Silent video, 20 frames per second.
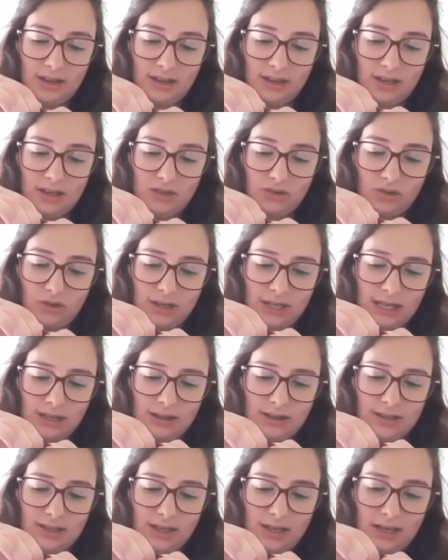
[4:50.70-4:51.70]
It's got
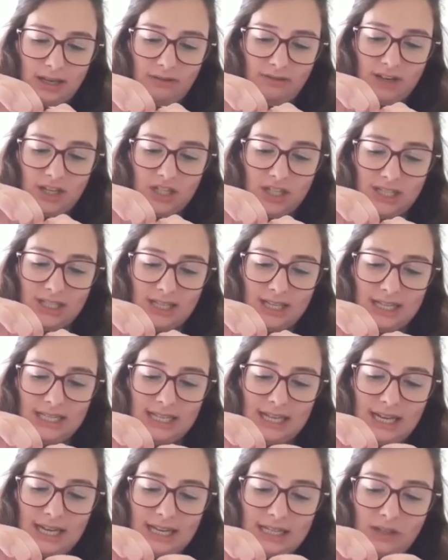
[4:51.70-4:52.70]
little tiny ridges and it's
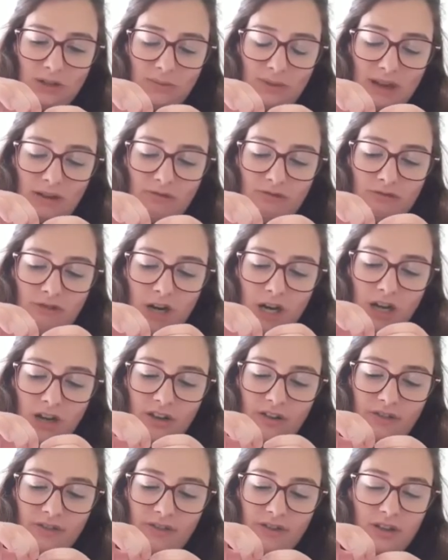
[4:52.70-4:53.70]
a little bit rough,
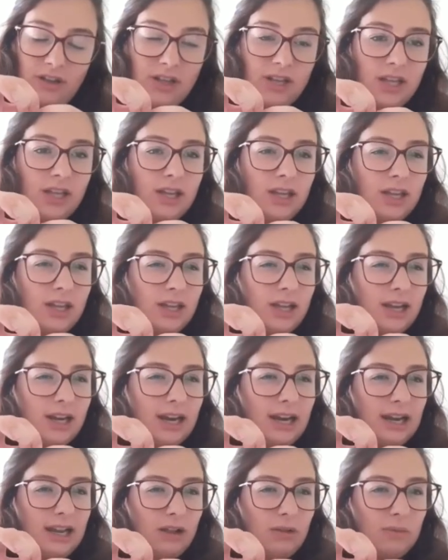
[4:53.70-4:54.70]
a
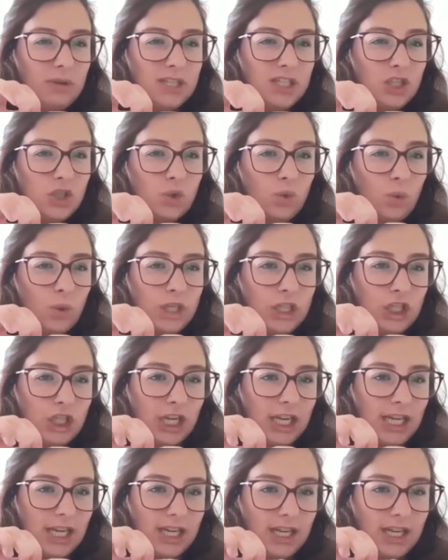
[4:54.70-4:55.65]
little bit squidgy.